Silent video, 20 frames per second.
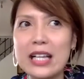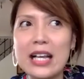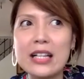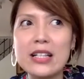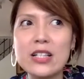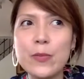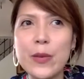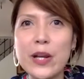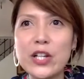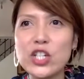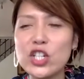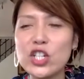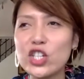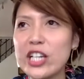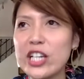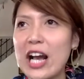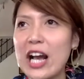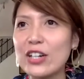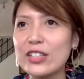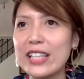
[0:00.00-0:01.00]
and special
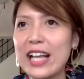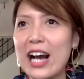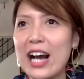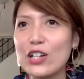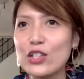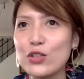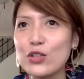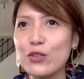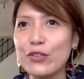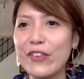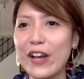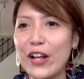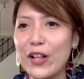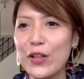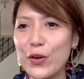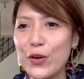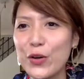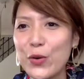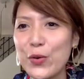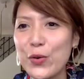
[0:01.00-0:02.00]
shout out to
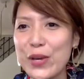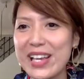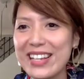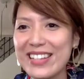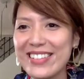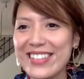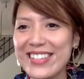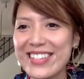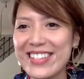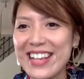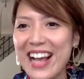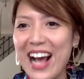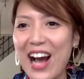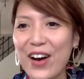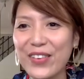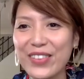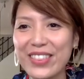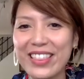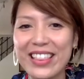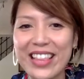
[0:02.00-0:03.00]
fellow queens
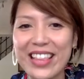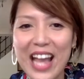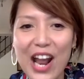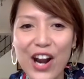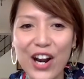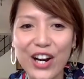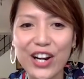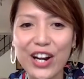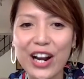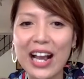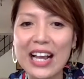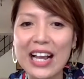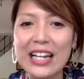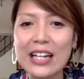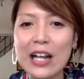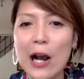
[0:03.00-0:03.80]
out there, right?